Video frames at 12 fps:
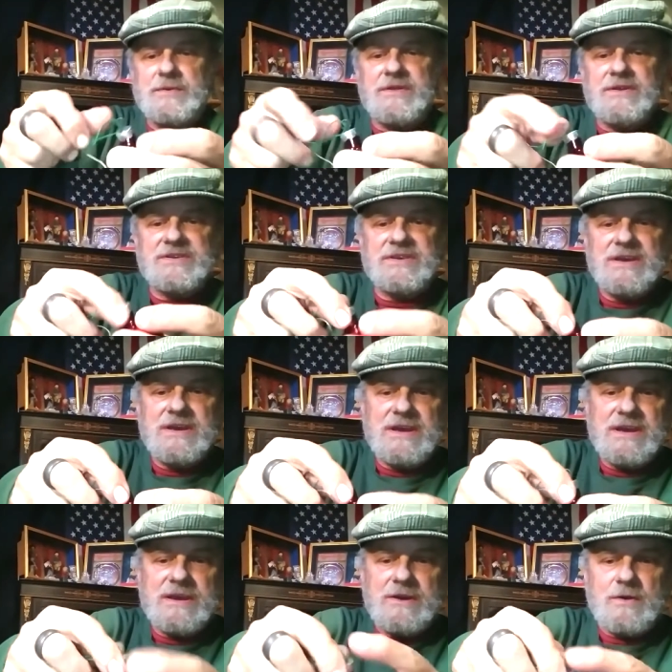But this,
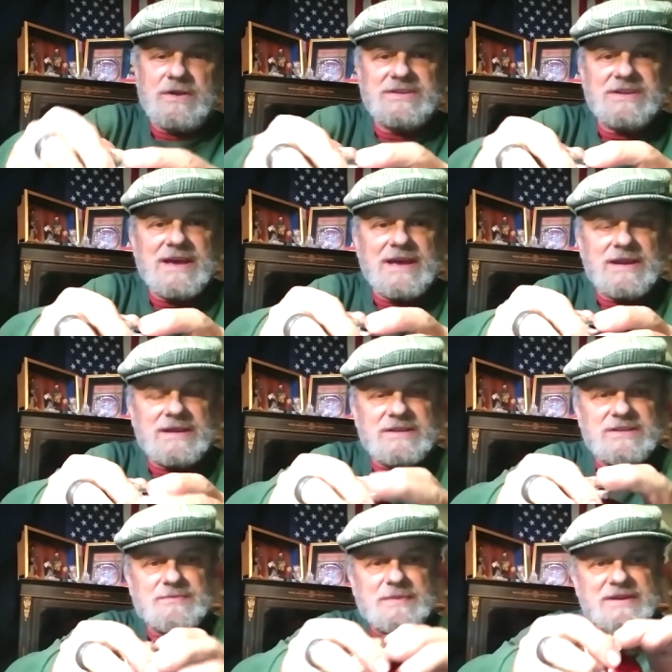you know, it's not
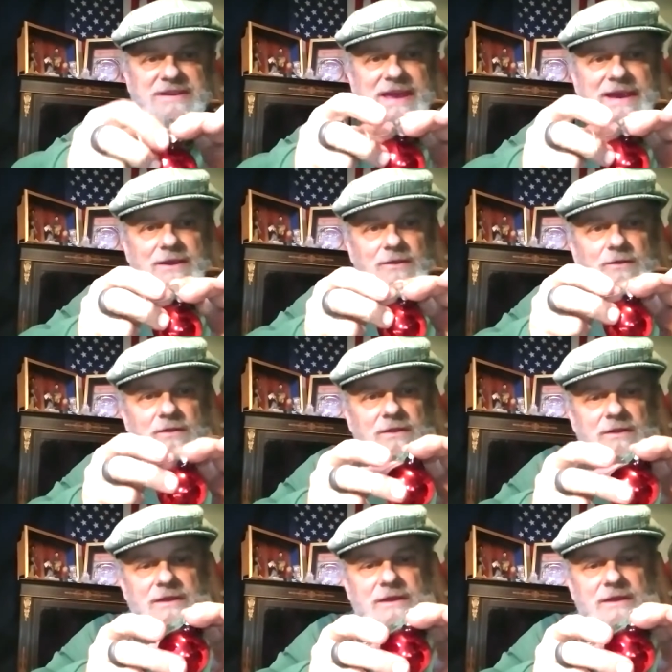spectacular.